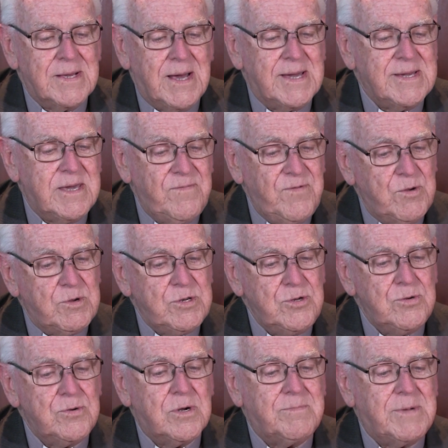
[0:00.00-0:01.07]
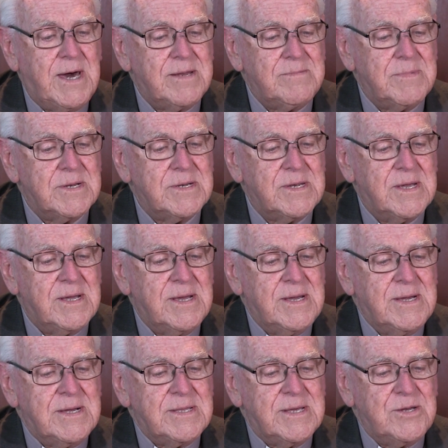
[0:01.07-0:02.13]
I give you a new commandment,
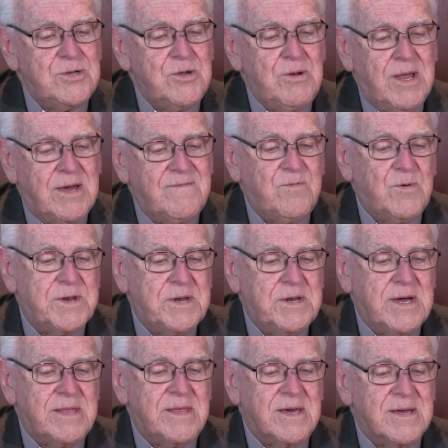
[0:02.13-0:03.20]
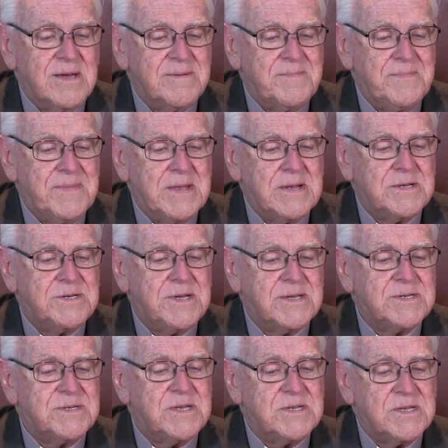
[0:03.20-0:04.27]
that you love one another.
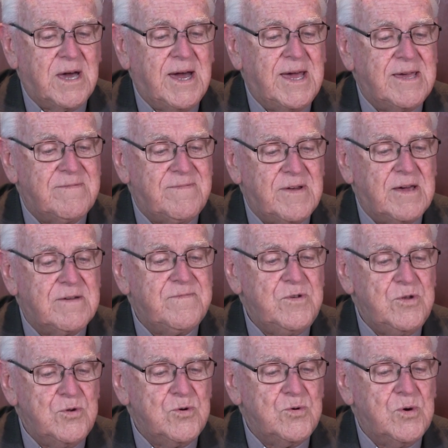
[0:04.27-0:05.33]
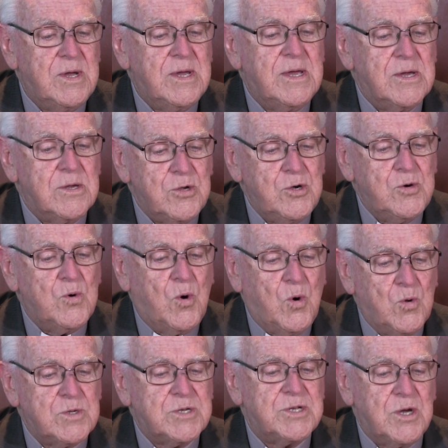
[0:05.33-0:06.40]
Just as I have loved you, you
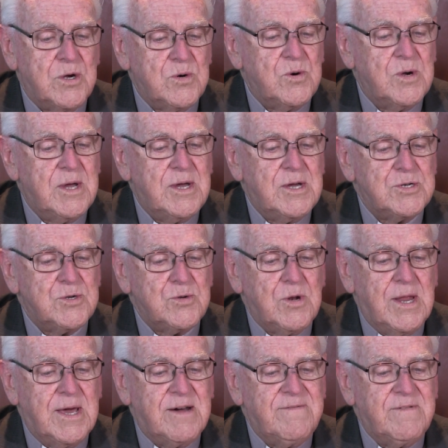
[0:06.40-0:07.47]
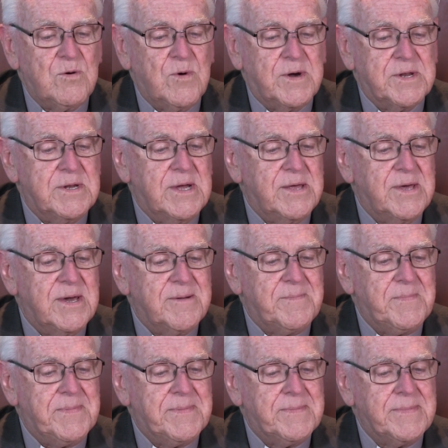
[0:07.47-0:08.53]
also should love one another.
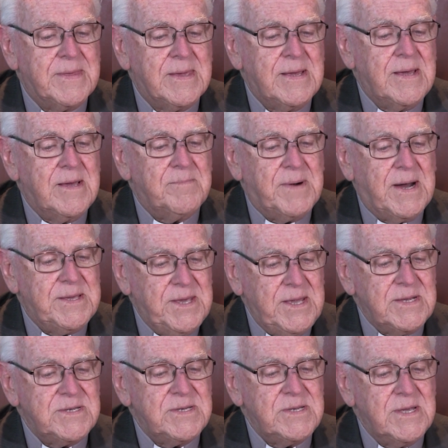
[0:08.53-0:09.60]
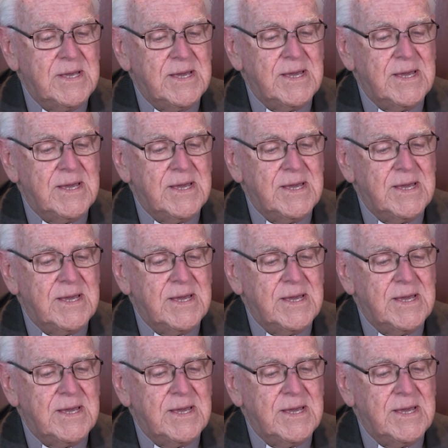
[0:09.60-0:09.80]
By this,